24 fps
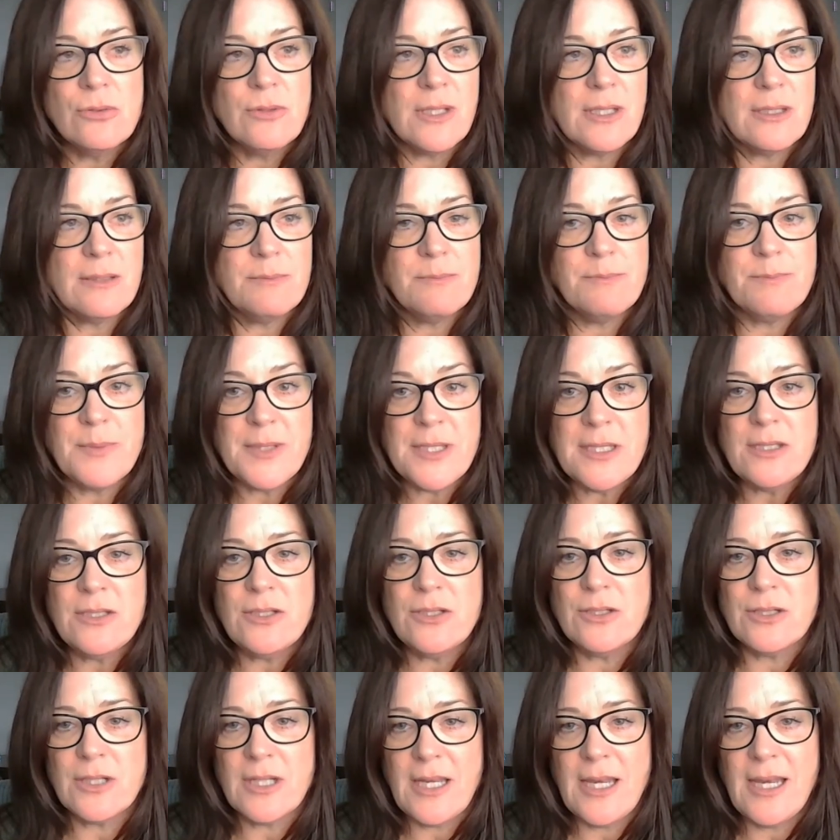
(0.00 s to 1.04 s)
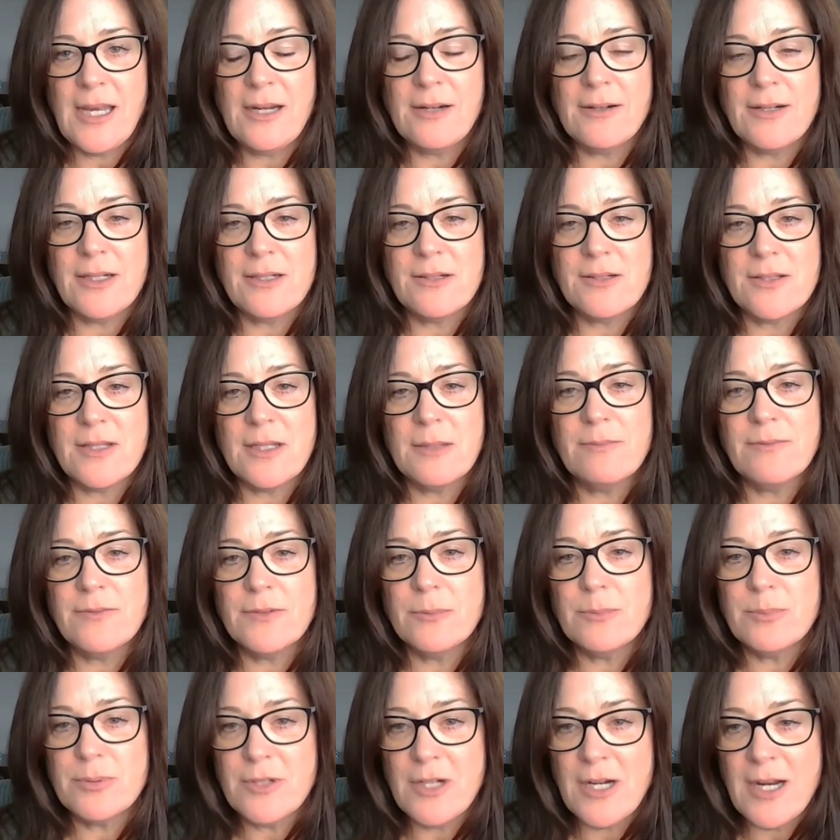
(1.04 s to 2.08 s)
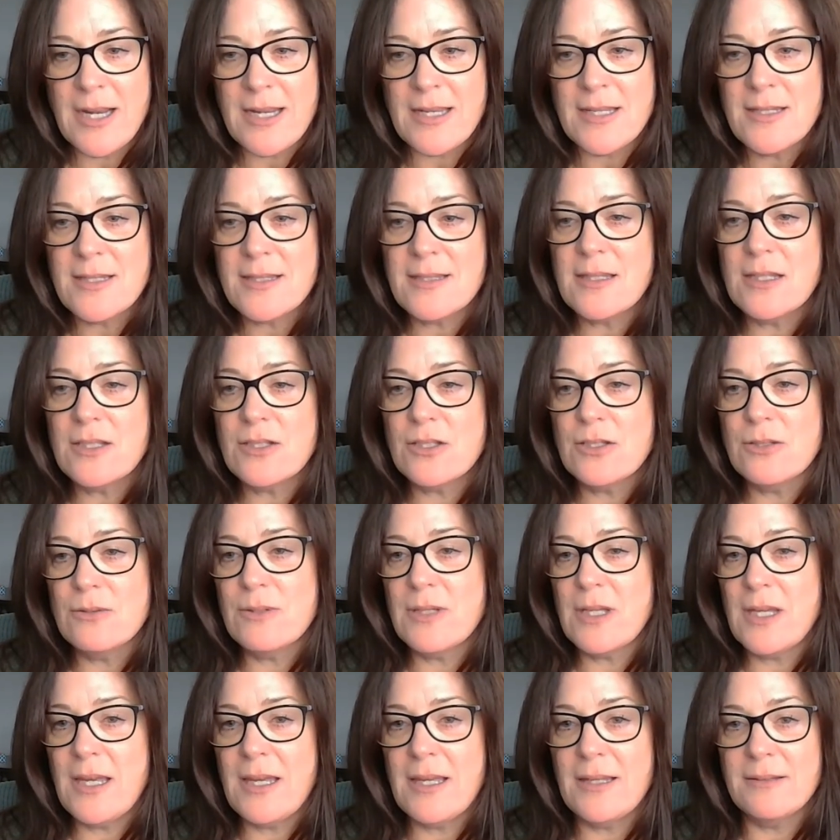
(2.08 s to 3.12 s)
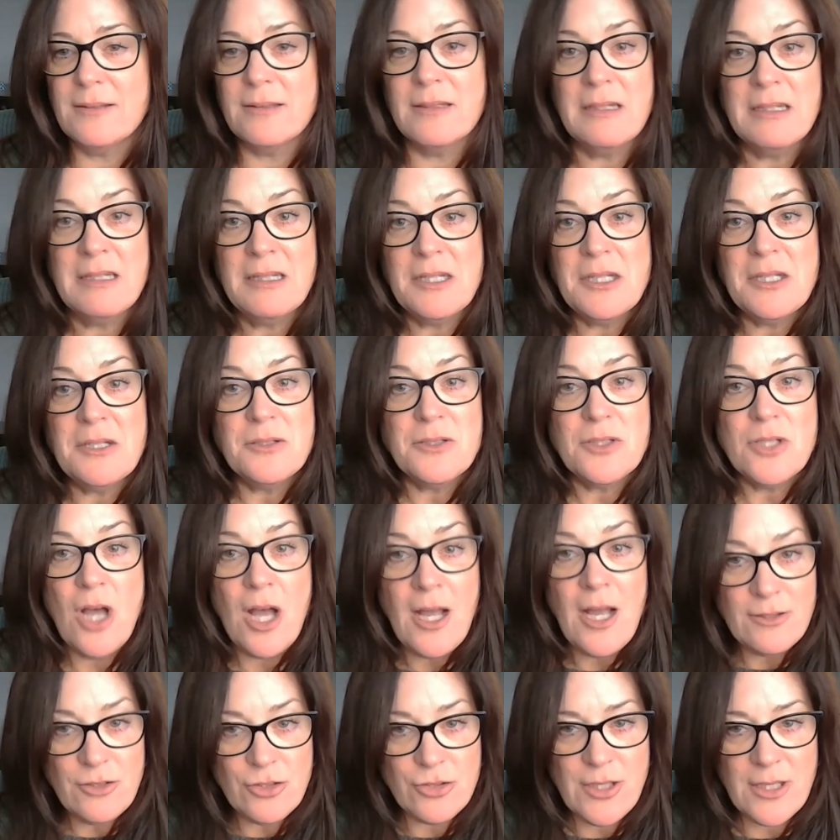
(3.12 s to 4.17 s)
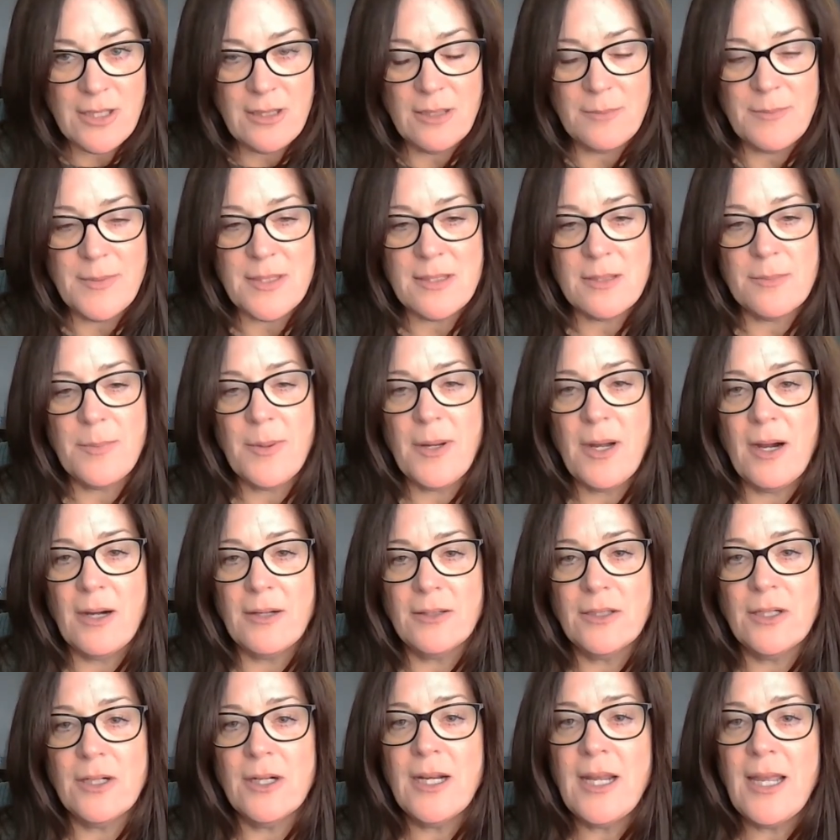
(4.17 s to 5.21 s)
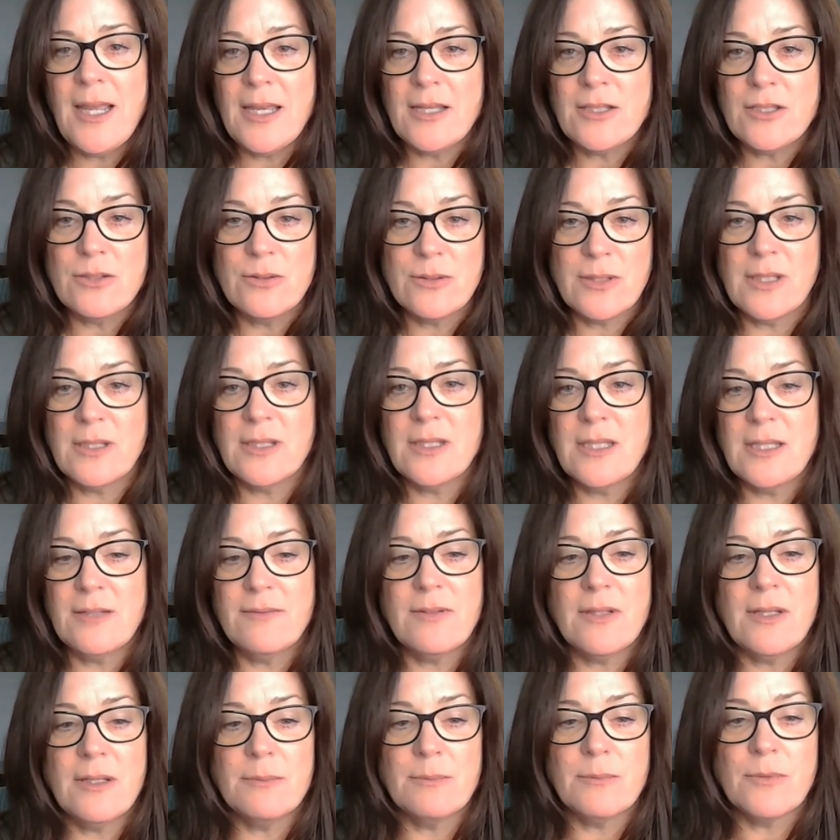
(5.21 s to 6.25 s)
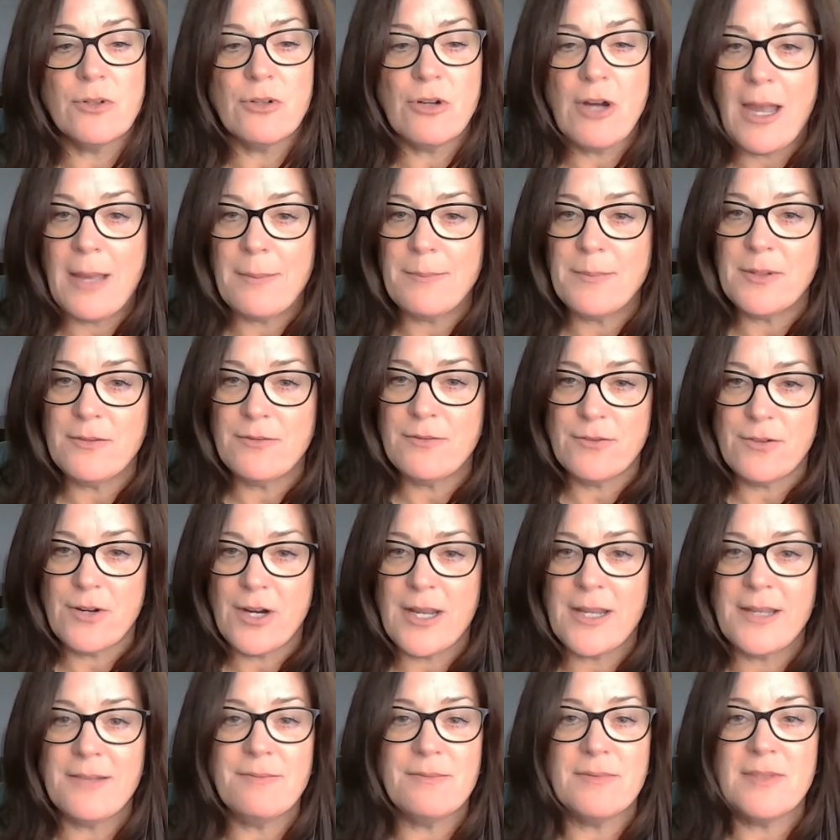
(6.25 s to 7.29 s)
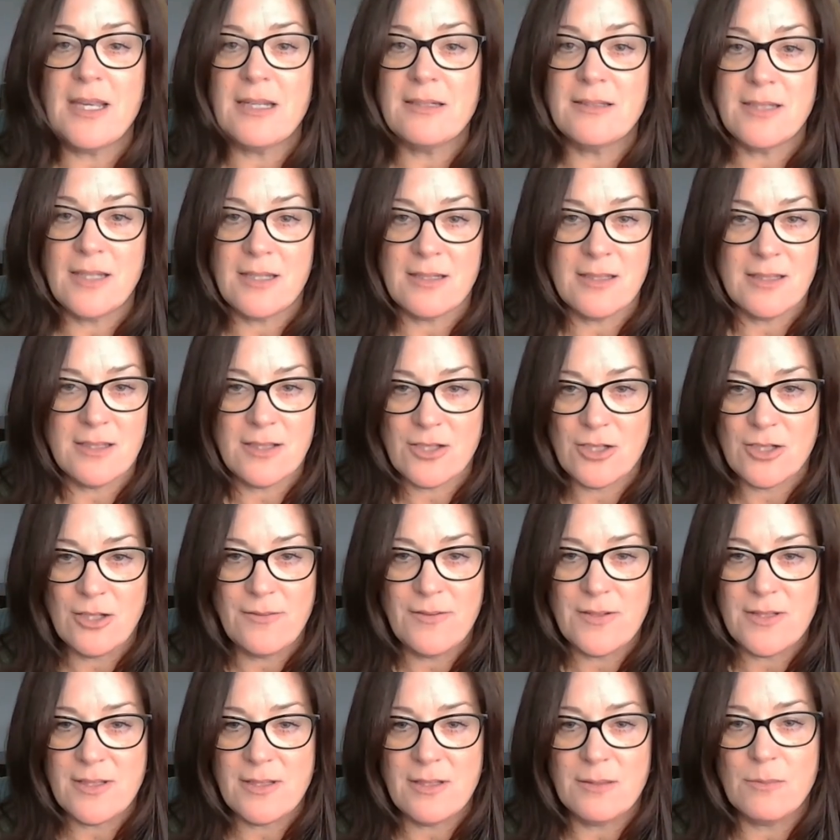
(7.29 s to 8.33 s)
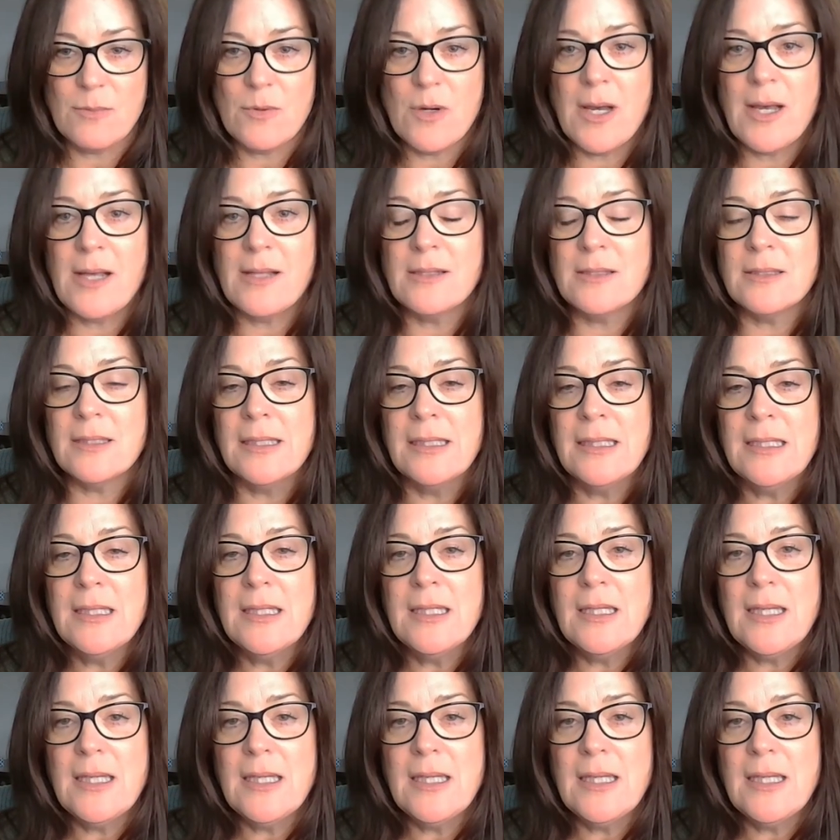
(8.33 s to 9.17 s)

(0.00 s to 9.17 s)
you can beat your carriers up for price. You can not treat them as a partner and you can give them crappy freight that doesn't service them well.